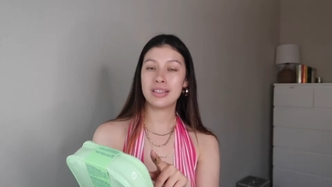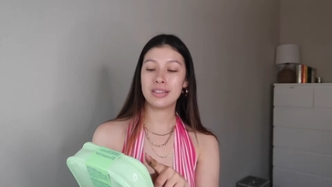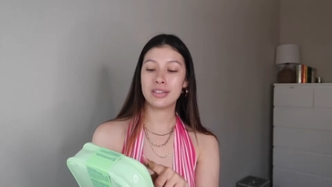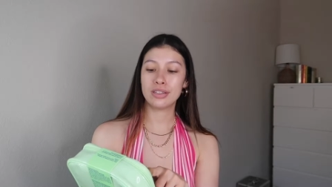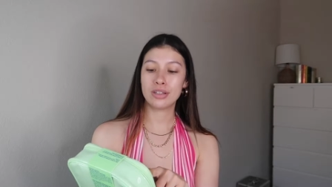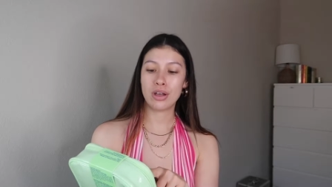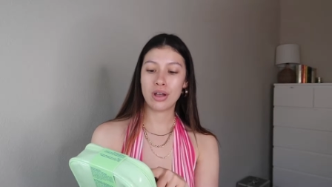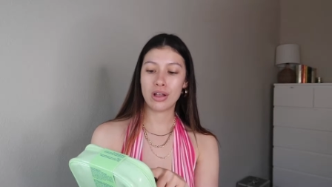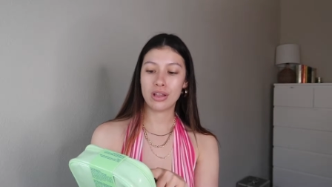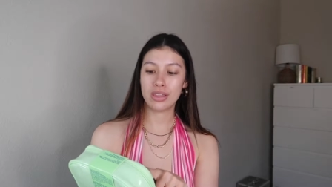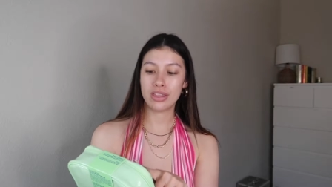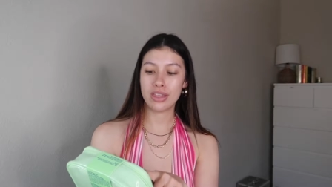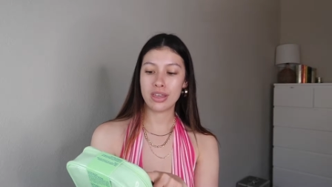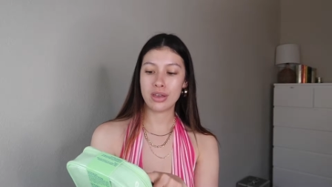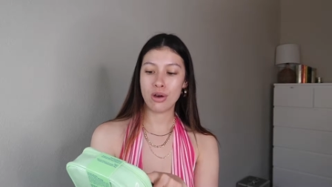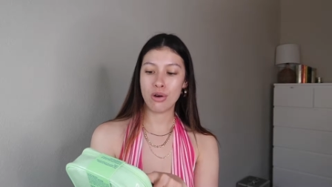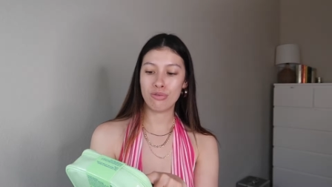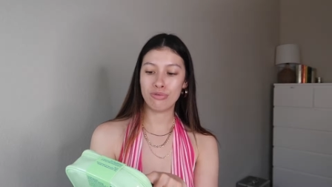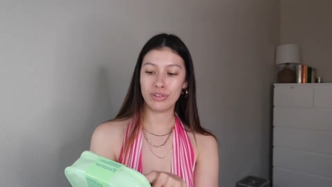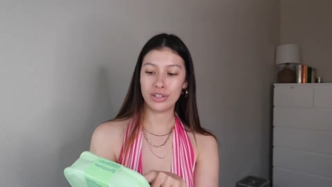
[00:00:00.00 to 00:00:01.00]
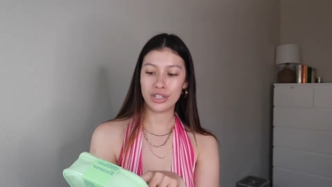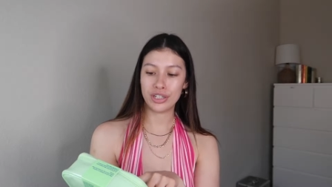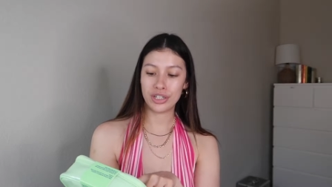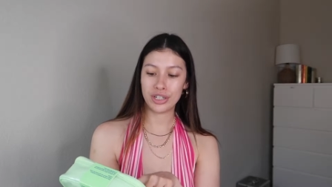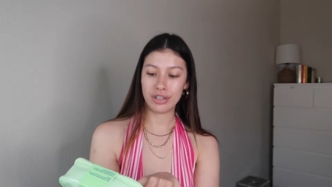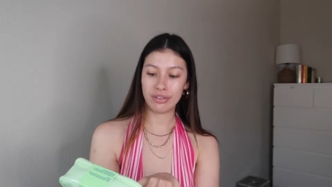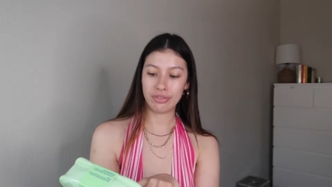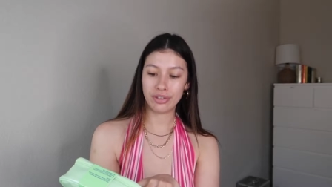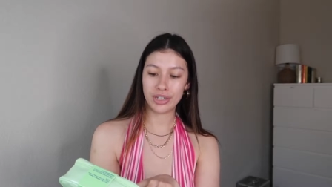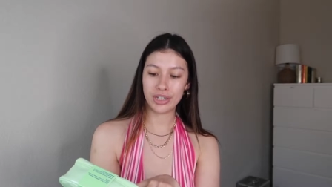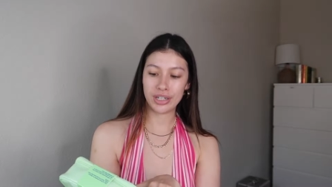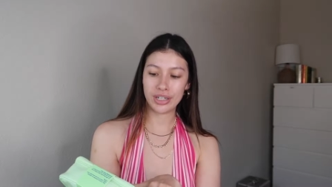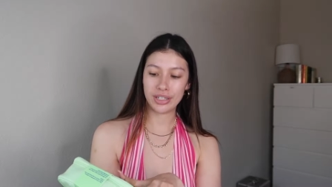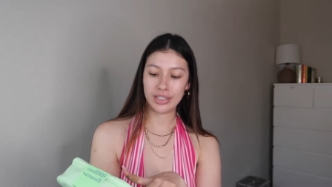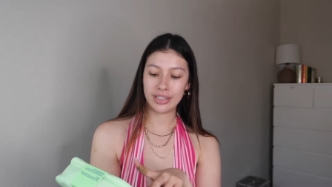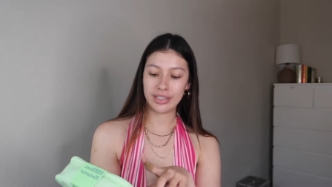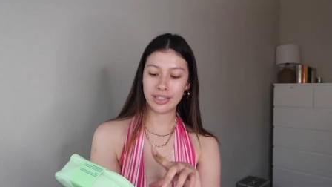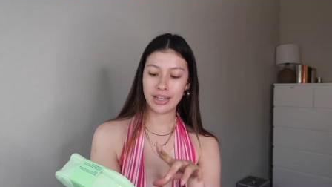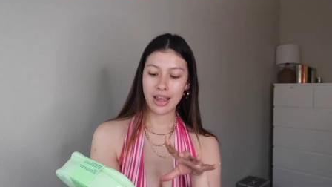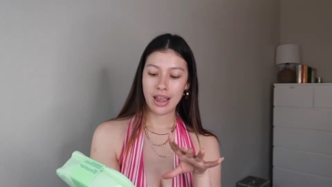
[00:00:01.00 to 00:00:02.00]
This is called the
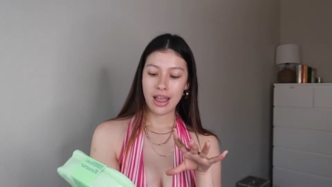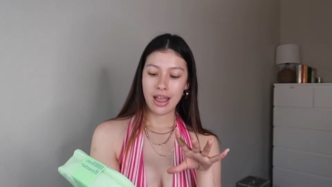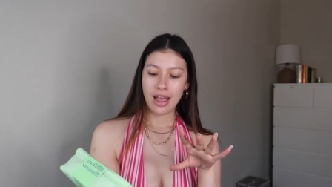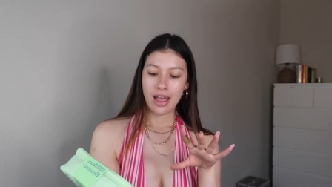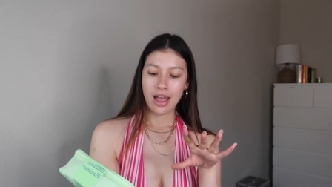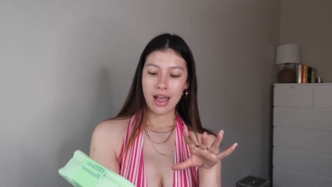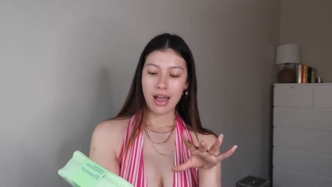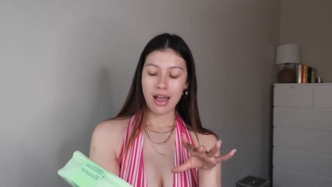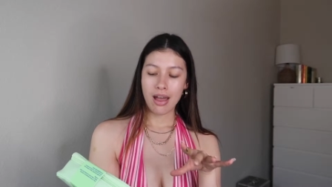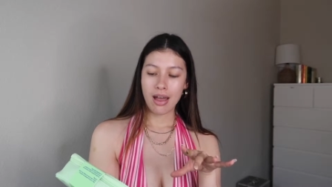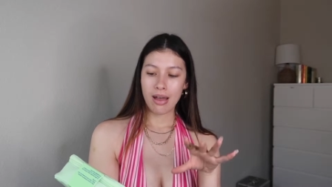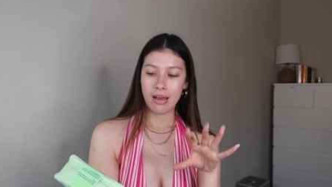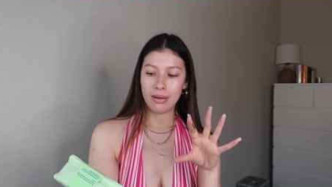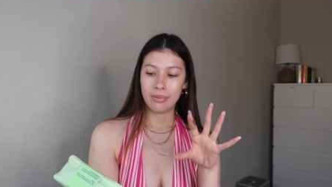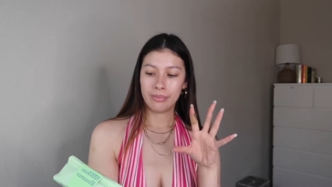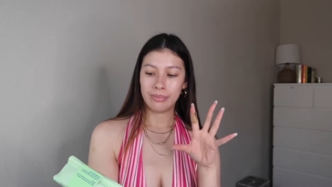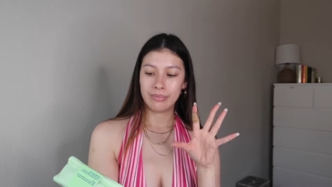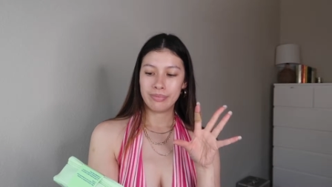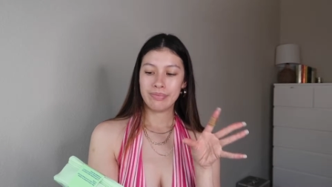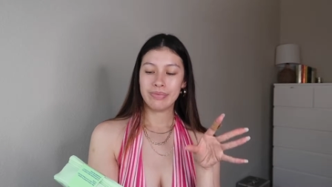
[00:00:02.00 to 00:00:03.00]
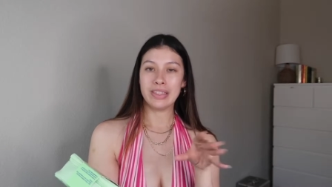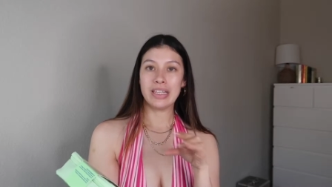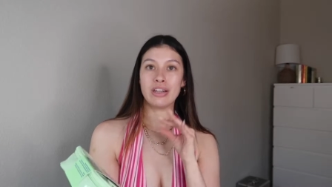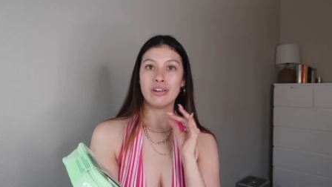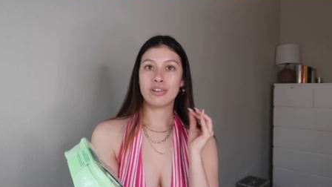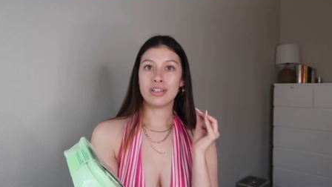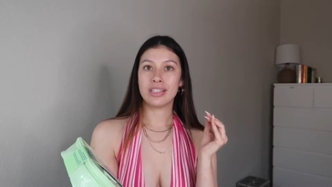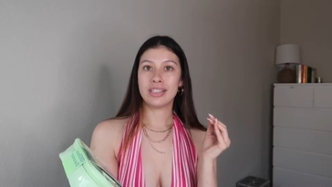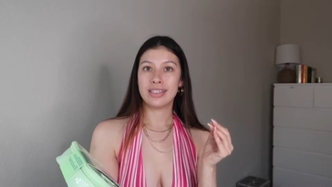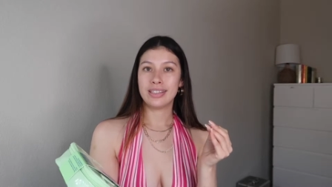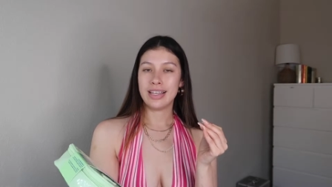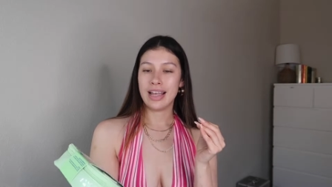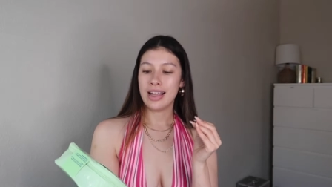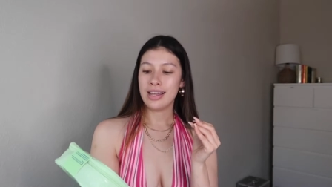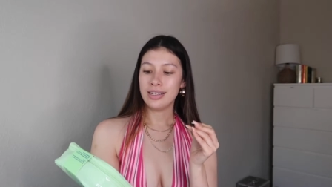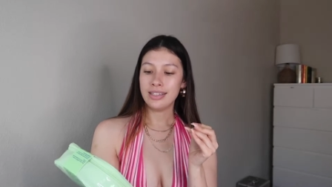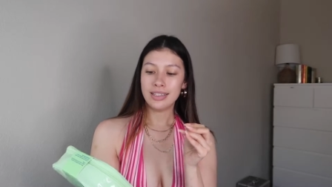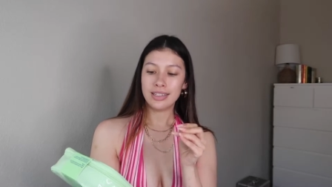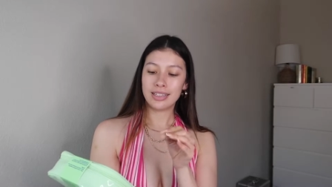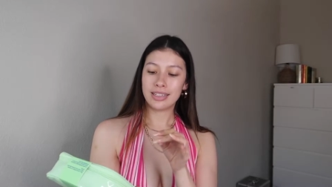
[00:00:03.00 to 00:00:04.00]
Overachievers little
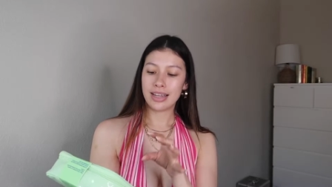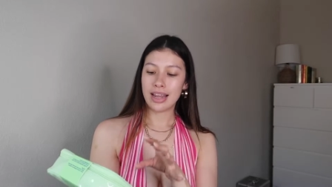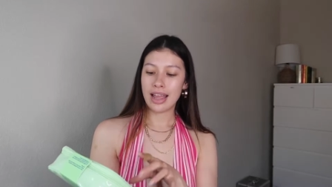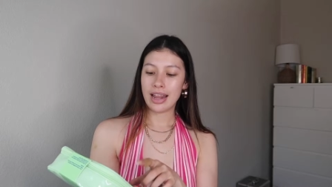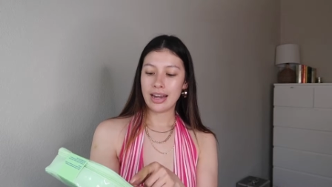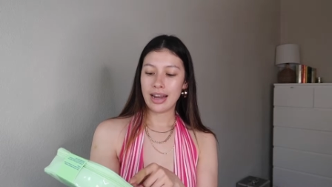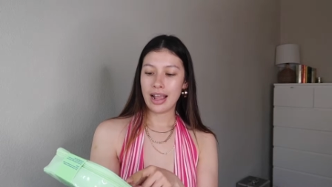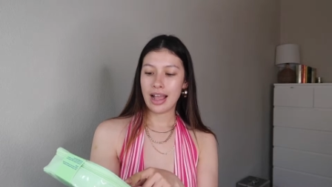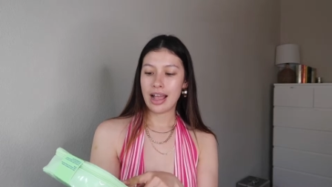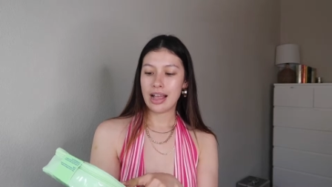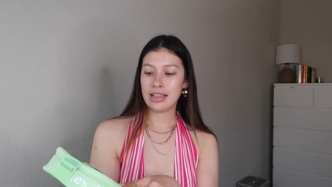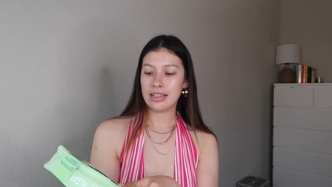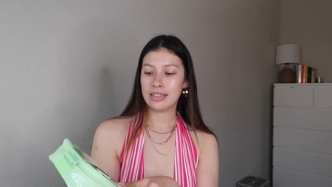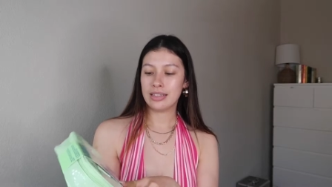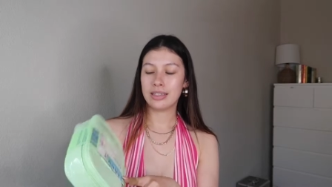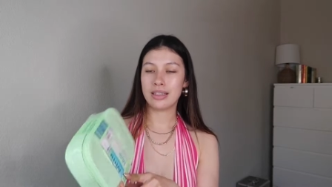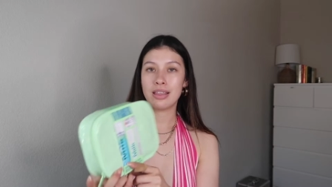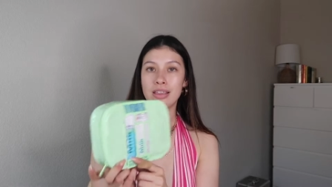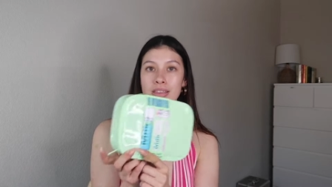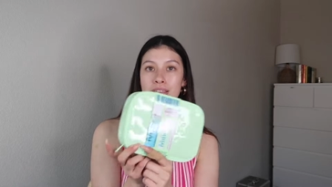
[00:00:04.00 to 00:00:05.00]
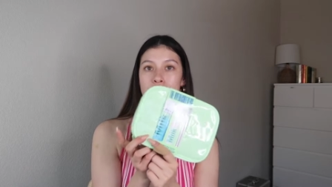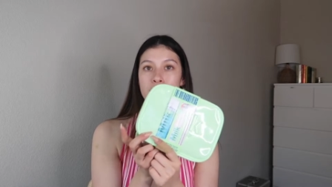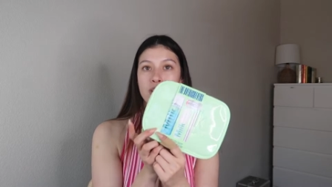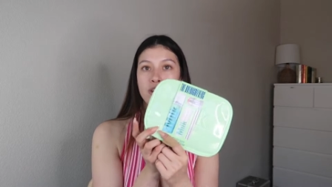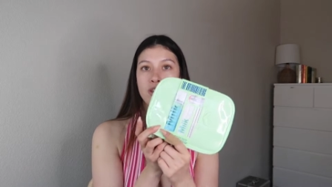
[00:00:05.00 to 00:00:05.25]
set, and it has the